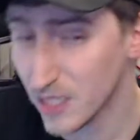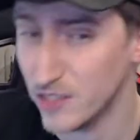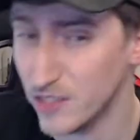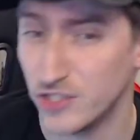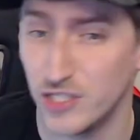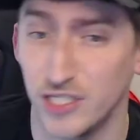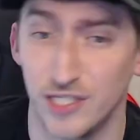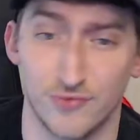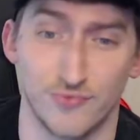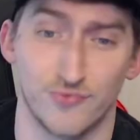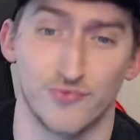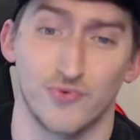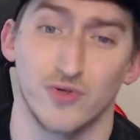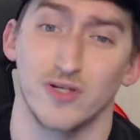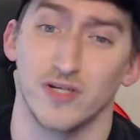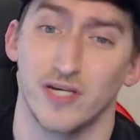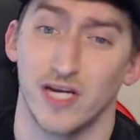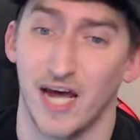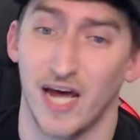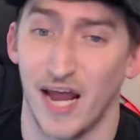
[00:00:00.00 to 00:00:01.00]
She's
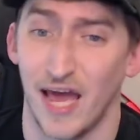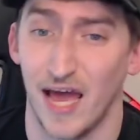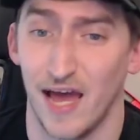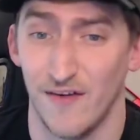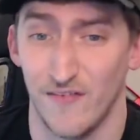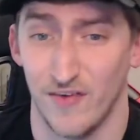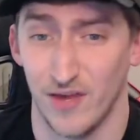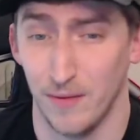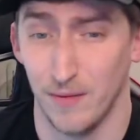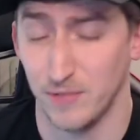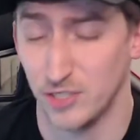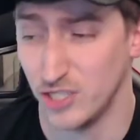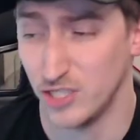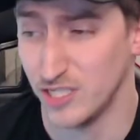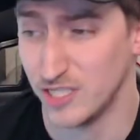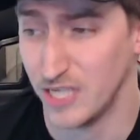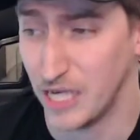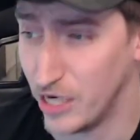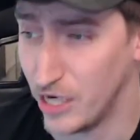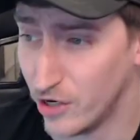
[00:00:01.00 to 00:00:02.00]
really not having it, but
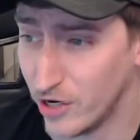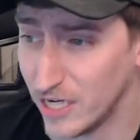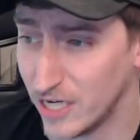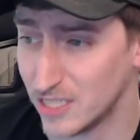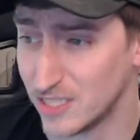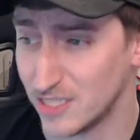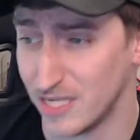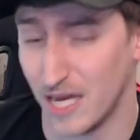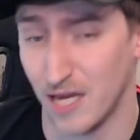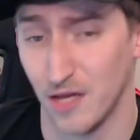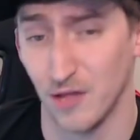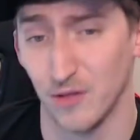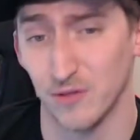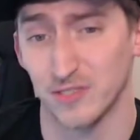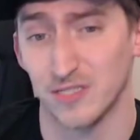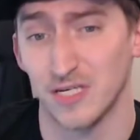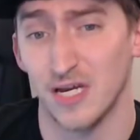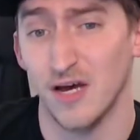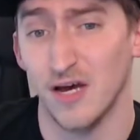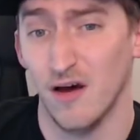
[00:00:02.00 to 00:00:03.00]
she's hearing
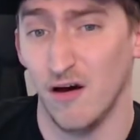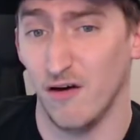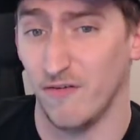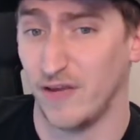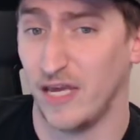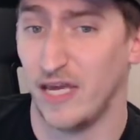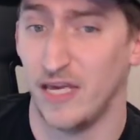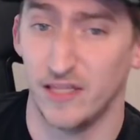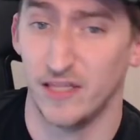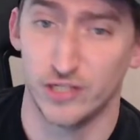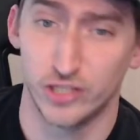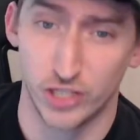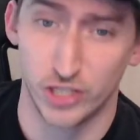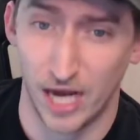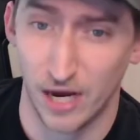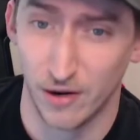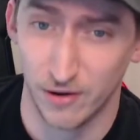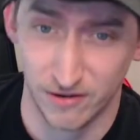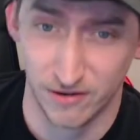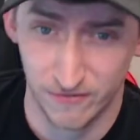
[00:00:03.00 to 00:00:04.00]
sounds of Keith
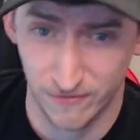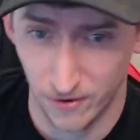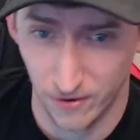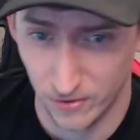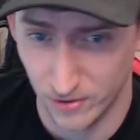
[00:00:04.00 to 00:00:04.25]
shouting further